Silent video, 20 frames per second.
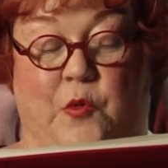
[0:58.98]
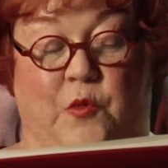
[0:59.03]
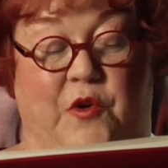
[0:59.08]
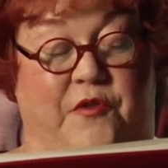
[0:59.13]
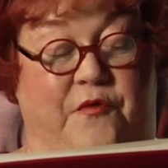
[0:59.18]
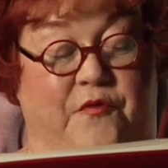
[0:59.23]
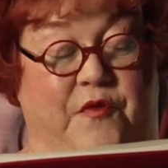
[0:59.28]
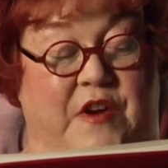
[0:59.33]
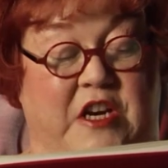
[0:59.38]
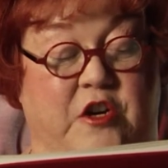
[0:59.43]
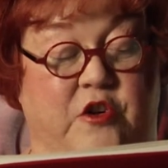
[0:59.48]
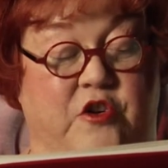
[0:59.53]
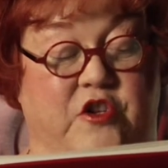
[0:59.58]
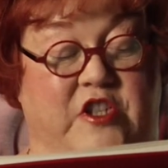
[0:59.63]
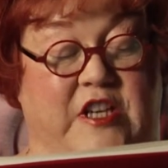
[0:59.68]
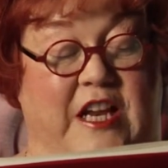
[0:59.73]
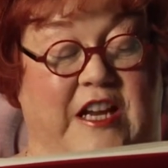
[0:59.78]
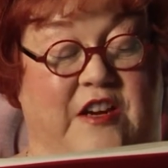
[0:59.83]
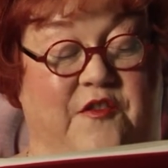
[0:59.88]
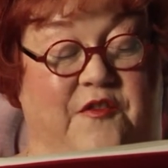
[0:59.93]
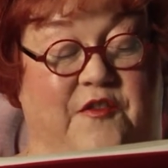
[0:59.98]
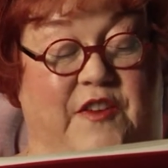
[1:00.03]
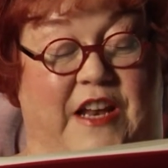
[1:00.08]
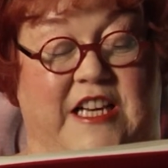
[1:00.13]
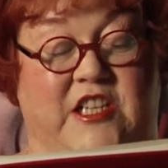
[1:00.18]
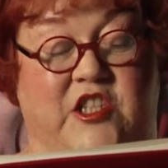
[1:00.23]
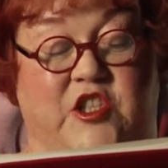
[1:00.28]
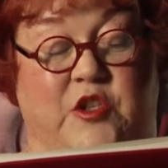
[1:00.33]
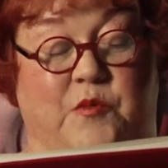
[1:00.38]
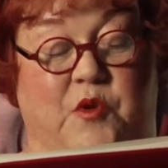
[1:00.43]
with fingers like
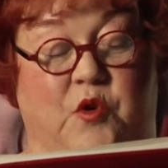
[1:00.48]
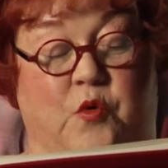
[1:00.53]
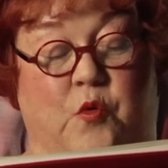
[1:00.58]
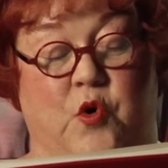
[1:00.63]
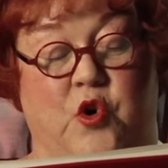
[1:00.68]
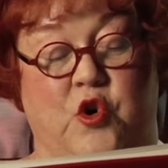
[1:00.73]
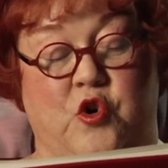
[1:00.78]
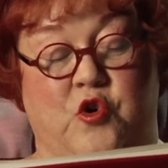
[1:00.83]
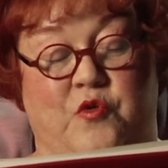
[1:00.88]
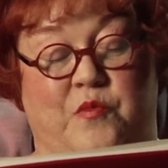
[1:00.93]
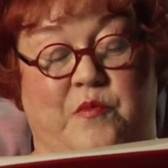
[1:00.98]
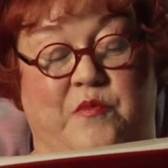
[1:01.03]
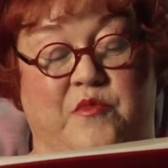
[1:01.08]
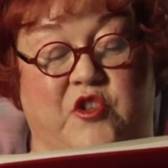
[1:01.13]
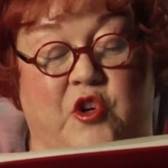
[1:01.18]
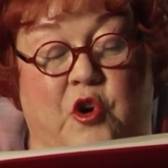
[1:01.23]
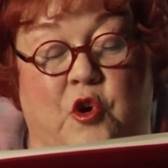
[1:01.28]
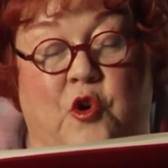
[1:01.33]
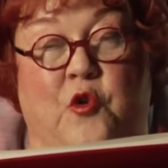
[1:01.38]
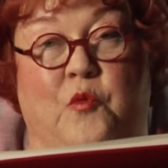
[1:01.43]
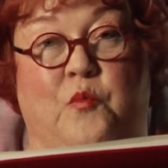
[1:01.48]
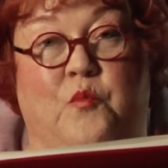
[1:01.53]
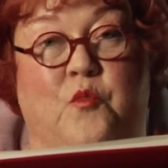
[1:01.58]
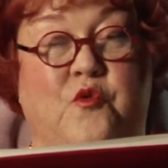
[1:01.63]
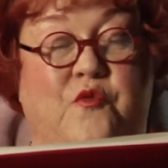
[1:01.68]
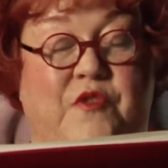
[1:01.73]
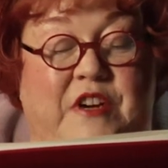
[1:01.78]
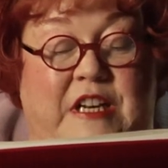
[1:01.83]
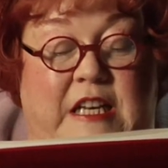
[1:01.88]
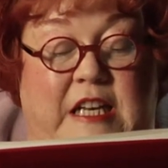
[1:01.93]
flexible worms,
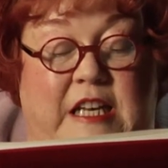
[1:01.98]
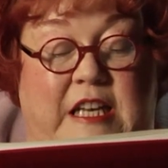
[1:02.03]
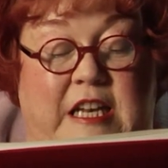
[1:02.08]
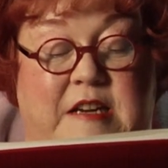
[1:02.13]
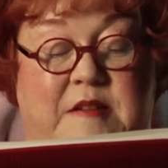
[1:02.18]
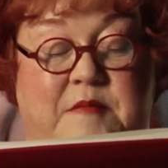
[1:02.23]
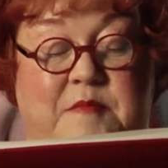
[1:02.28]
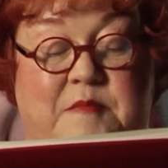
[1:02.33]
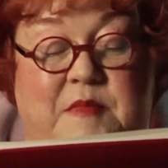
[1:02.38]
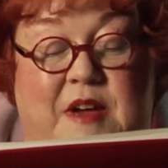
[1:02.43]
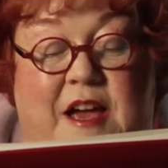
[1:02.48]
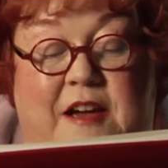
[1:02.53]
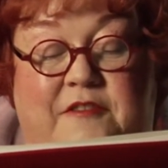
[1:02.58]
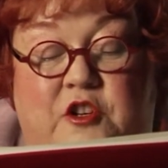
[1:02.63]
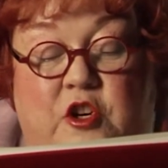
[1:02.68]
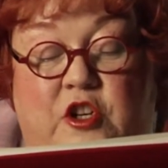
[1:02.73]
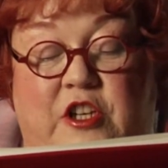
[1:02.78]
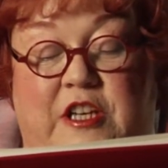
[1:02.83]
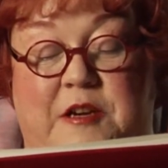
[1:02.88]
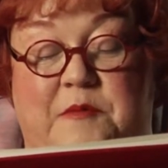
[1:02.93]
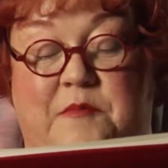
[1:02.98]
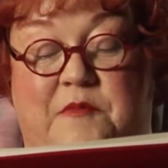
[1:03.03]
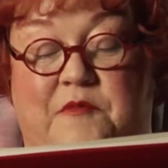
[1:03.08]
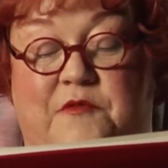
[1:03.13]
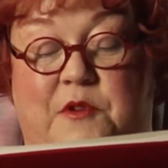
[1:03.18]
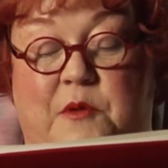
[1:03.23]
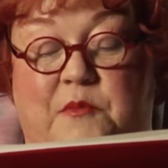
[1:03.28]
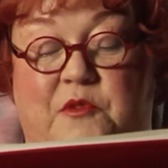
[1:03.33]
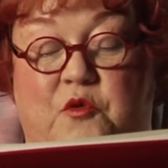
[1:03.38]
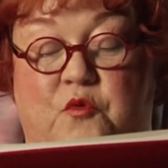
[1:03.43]
moving limb after limb
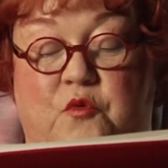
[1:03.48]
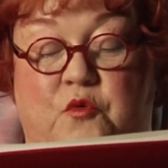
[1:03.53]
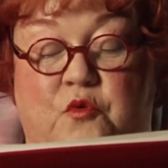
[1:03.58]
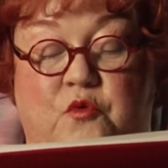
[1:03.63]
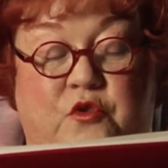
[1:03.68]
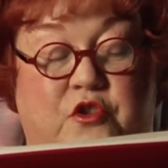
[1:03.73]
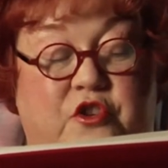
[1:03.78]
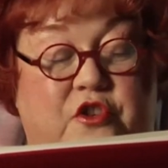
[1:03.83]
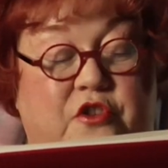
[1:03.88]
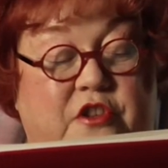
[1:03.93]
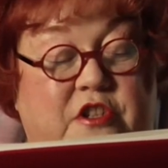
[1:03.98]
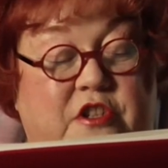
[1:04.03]
from the root to